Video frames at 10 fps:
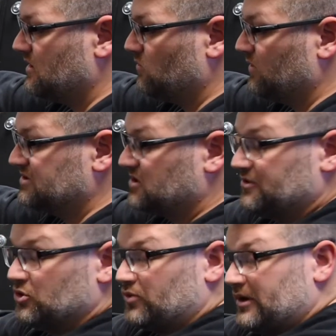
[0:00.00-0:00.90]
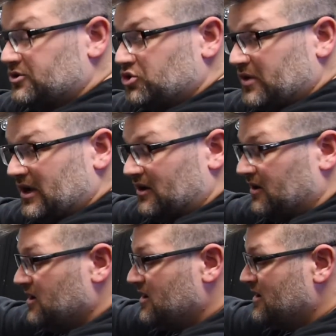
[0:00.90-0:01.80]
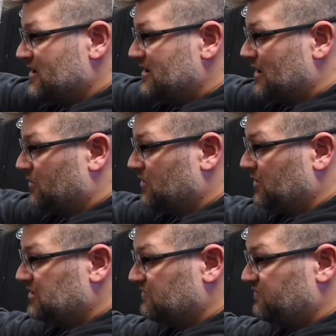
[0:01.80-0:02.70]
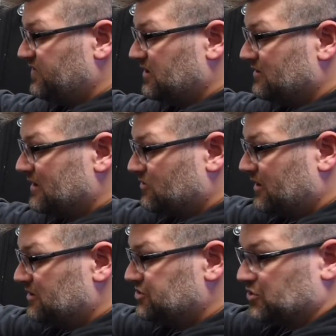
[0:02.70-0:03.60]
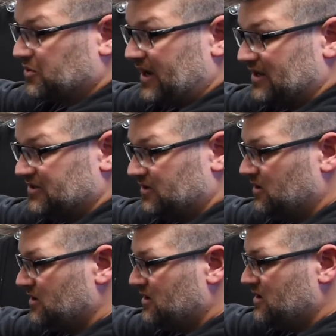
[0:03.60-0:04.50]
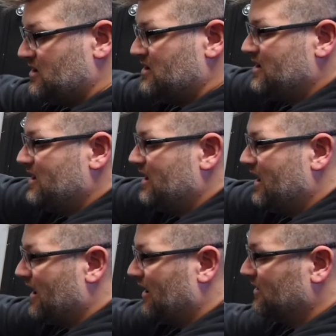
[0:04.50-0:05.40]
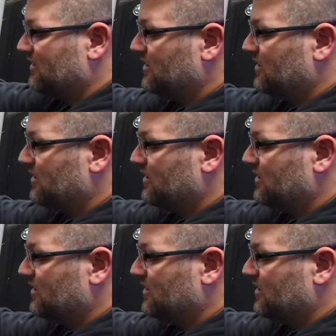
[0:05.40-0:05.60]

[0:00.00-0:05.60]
what is called the greater trochanter. Now we're going to feel that greater trochanter and